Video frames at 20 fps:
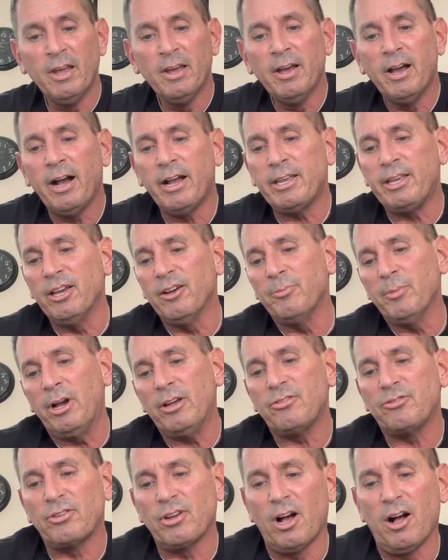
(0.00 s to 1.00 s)
I give
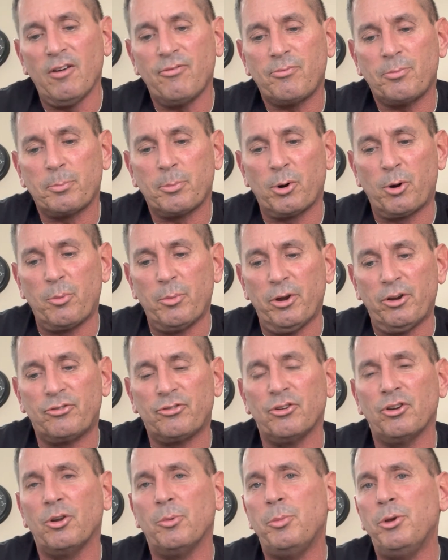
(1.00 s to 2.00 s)
myself
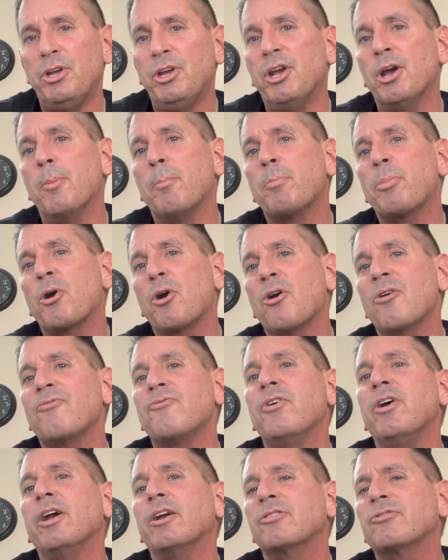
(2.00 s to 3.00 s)
permission to be
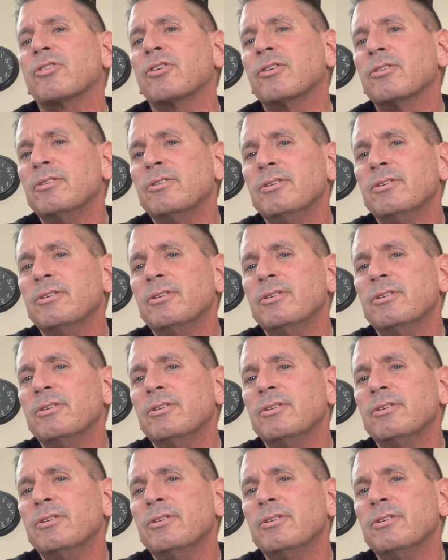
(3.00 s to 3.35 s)
imperfect.